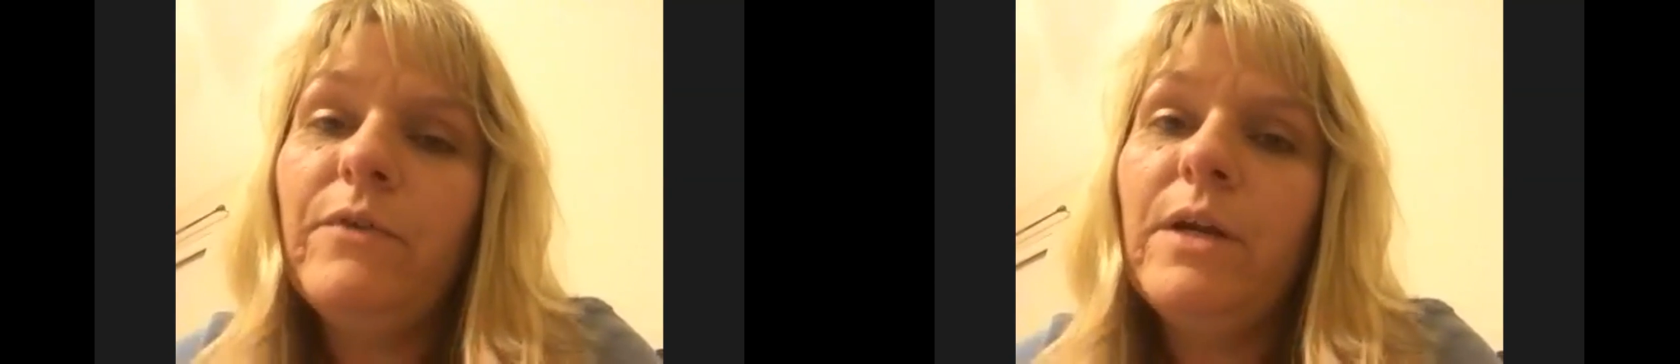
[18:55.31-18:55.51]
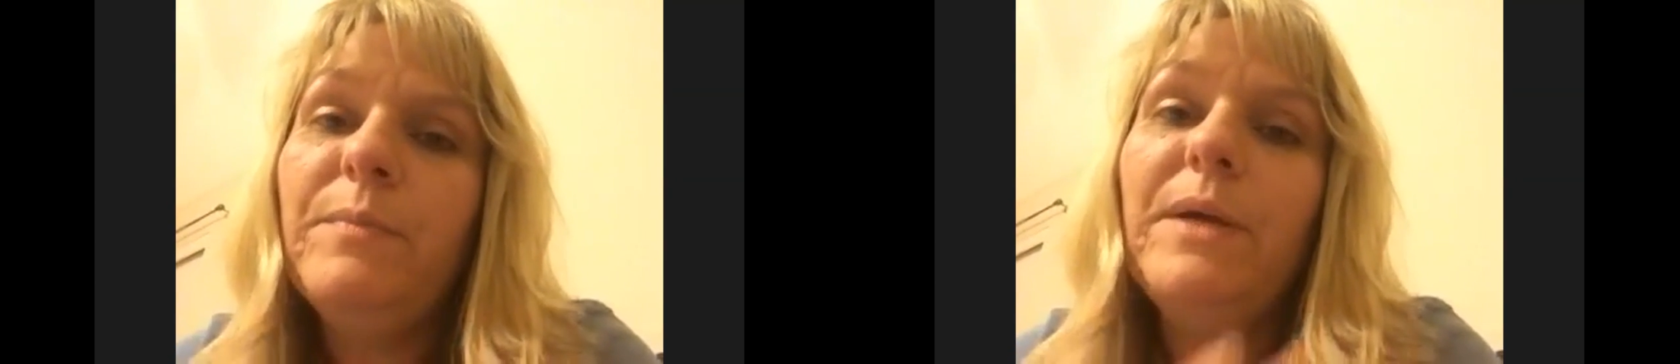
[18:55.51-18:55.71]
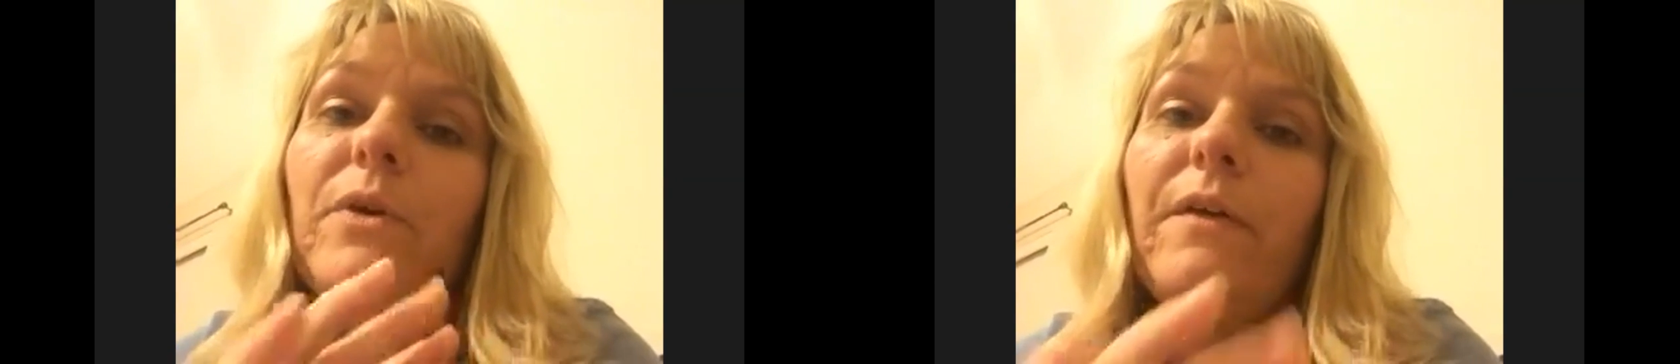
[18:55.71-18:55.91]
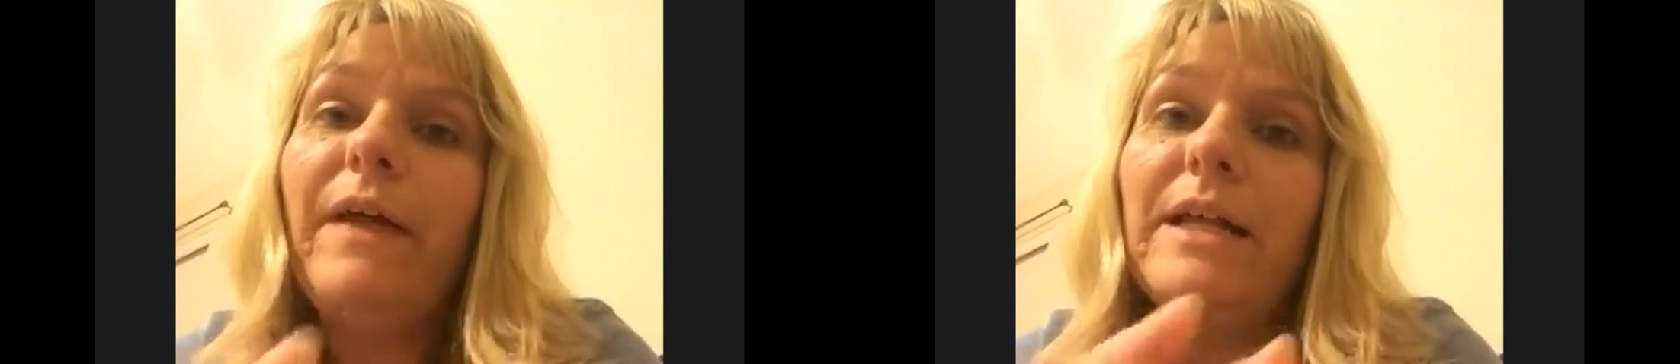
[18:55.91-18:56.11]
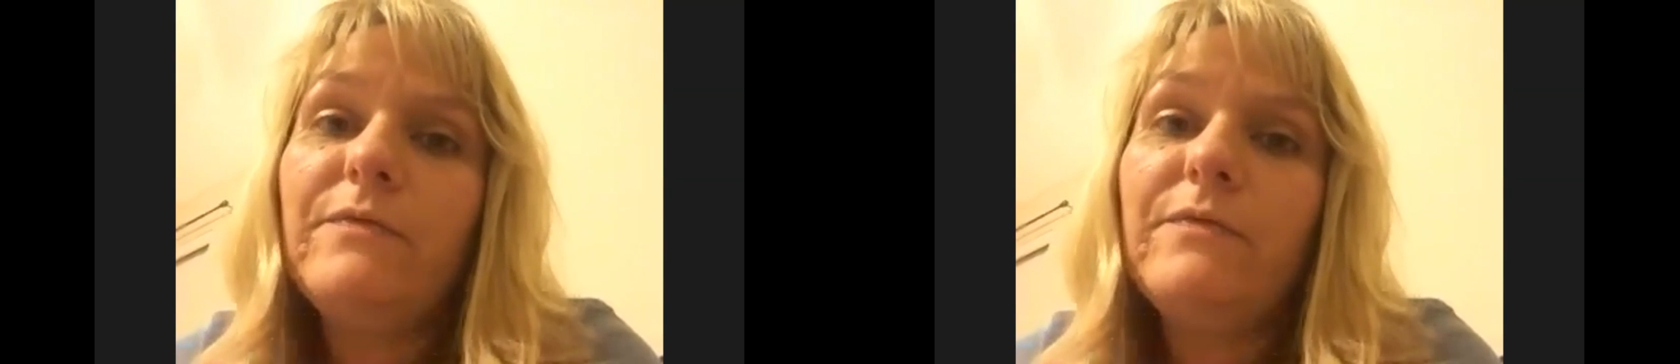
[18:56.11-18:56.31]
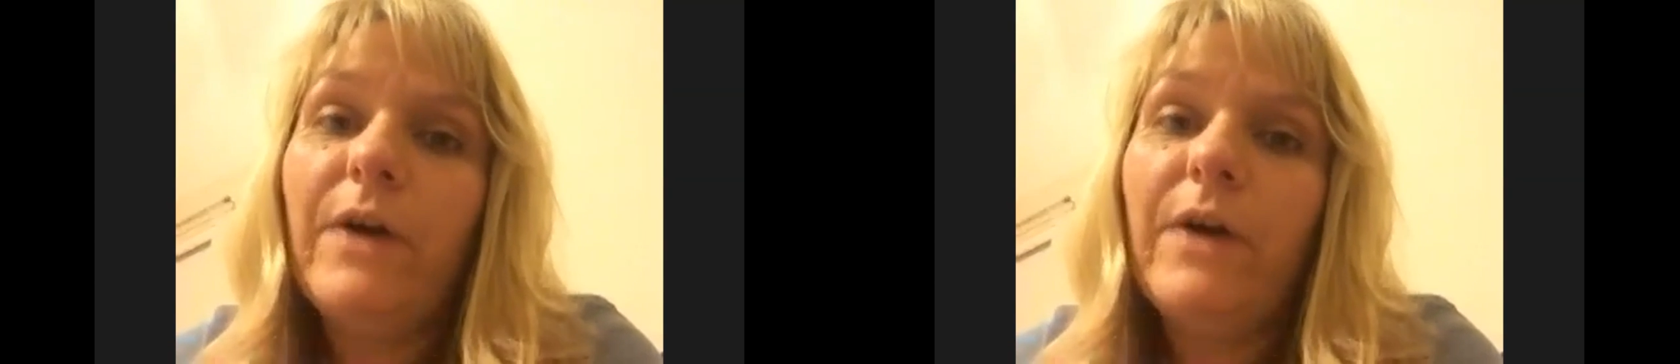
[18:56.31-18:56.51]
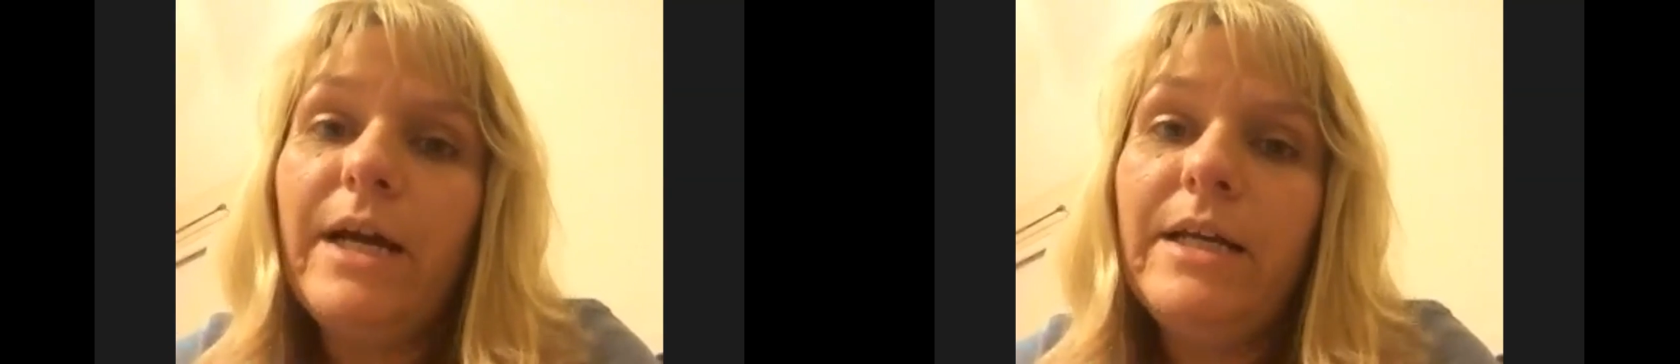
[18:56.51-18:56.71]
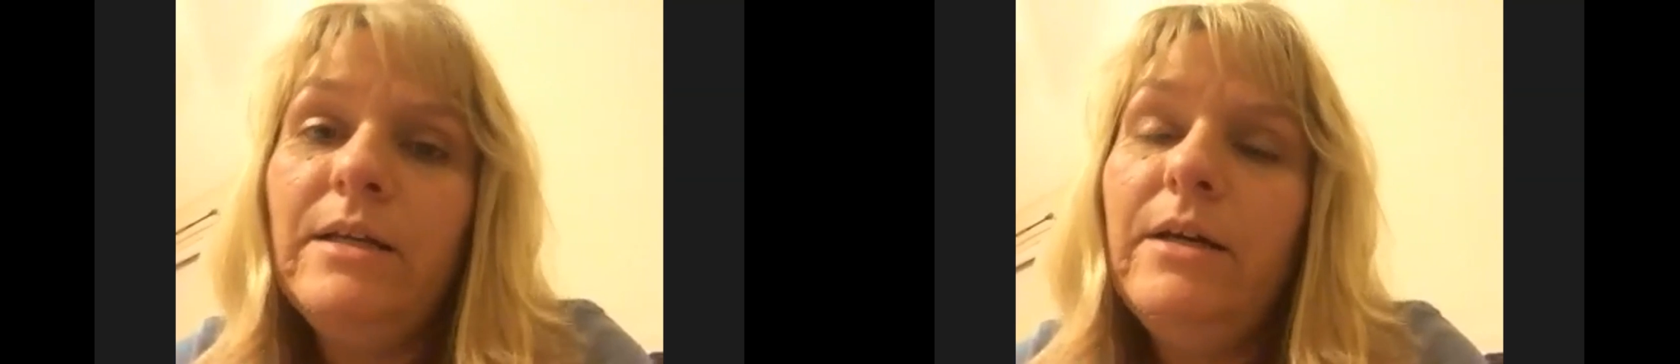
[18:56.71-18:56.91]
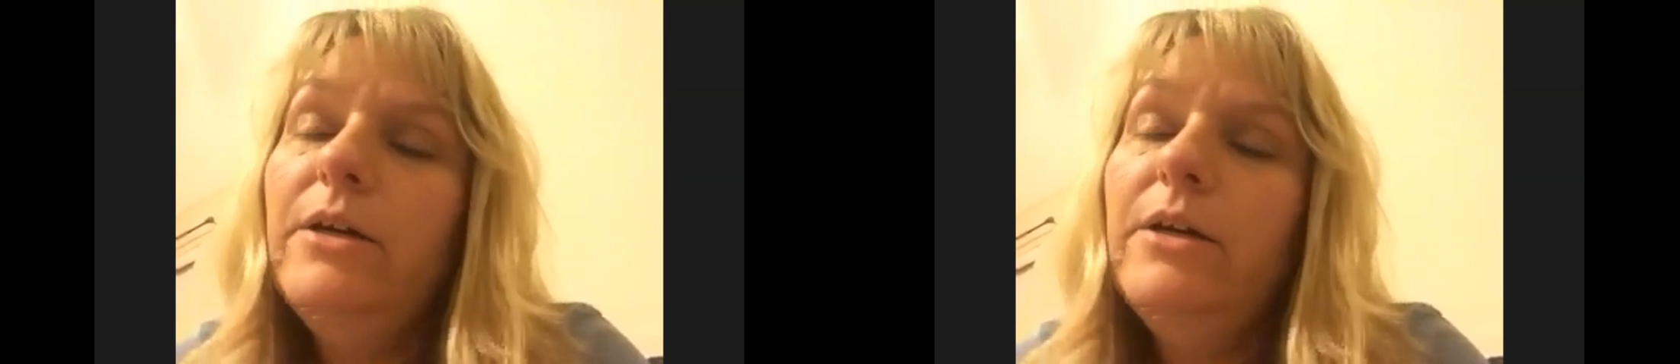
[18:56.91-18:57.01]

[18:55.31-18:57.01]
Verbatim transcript: in front of people, and that's fine.